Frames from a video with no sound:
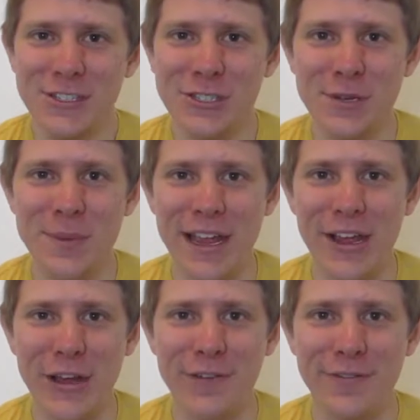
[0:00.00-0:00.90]
should be a
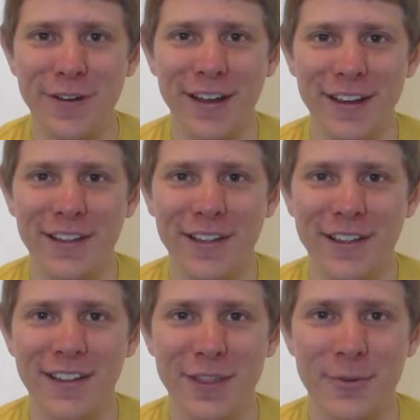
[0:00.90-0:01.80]
good fun
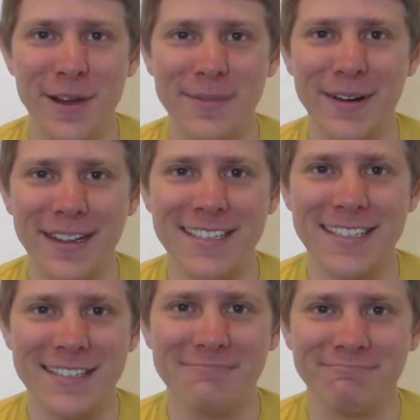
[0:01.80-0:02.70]
3
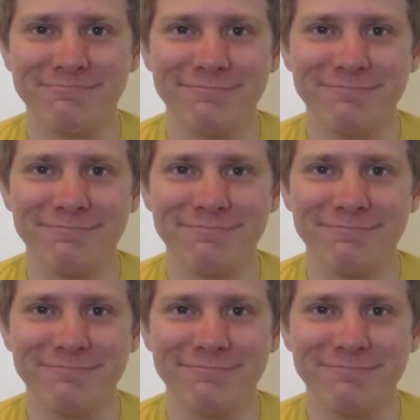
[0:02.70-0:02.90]
months.